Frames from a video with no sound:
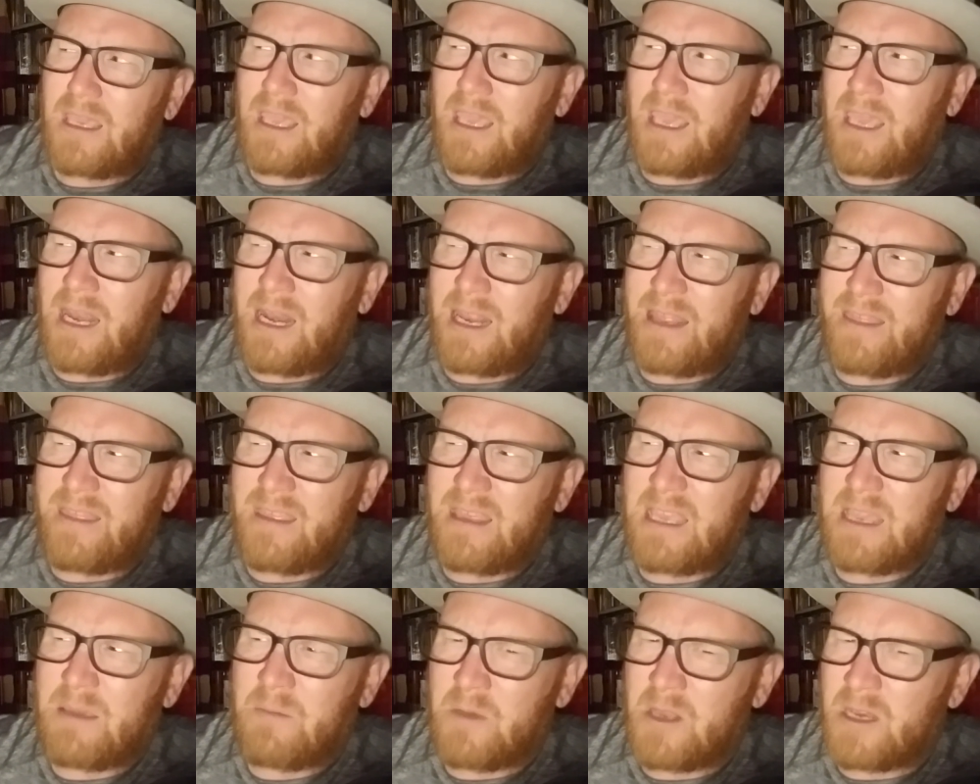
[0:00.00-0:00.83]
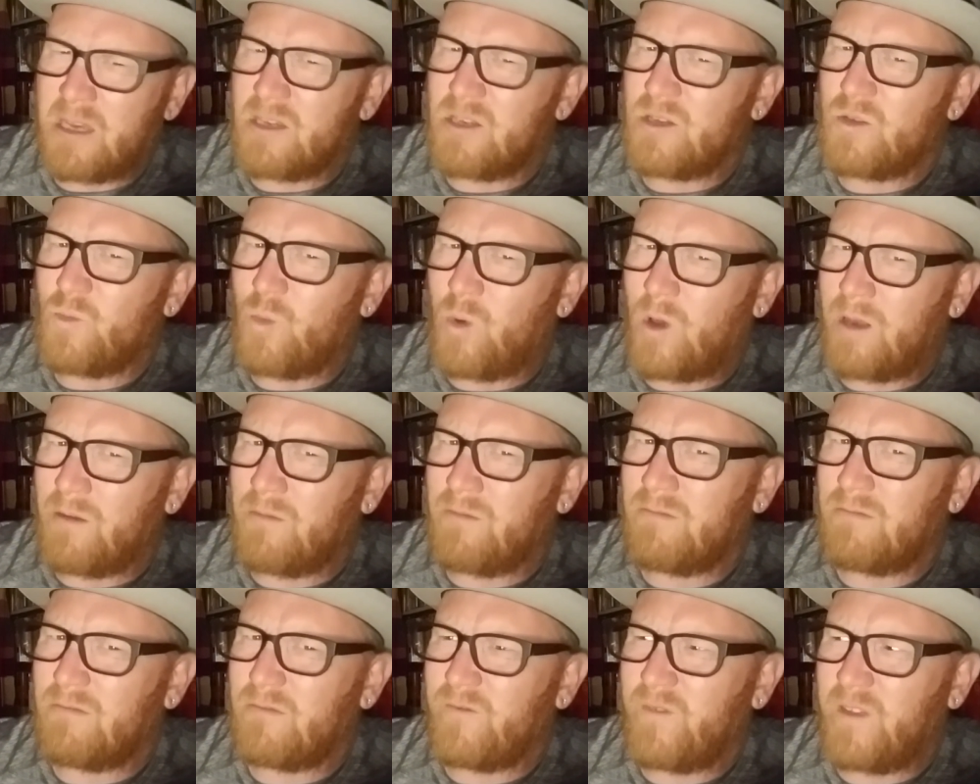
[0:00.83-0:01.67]
and I think I'm gonna do
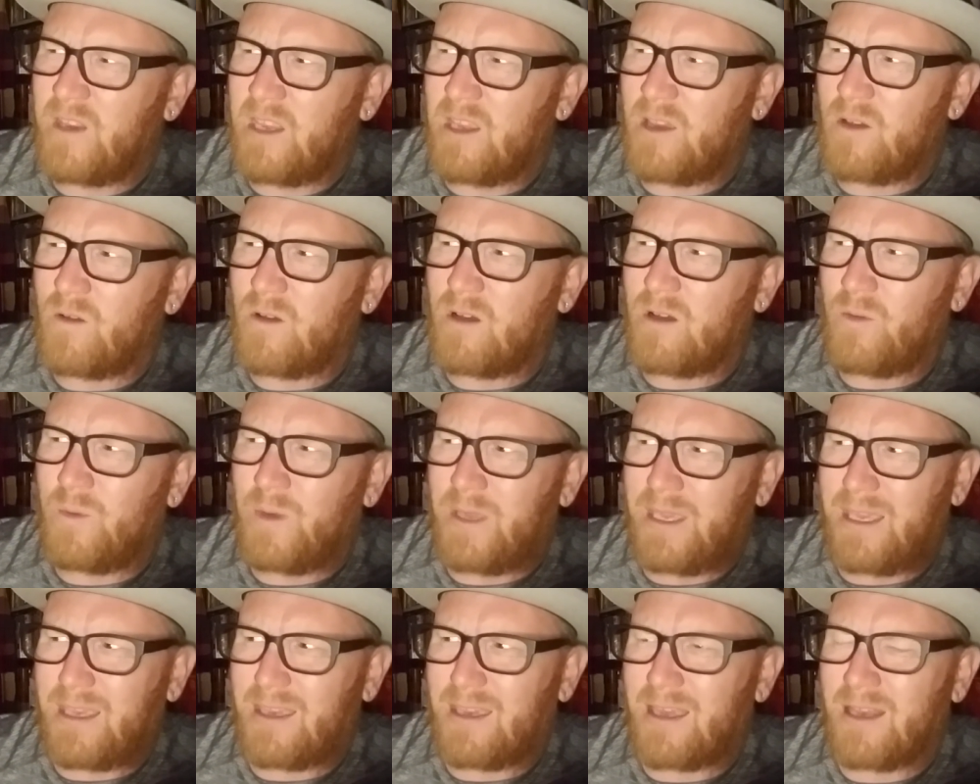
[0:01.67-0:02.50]
one video a week.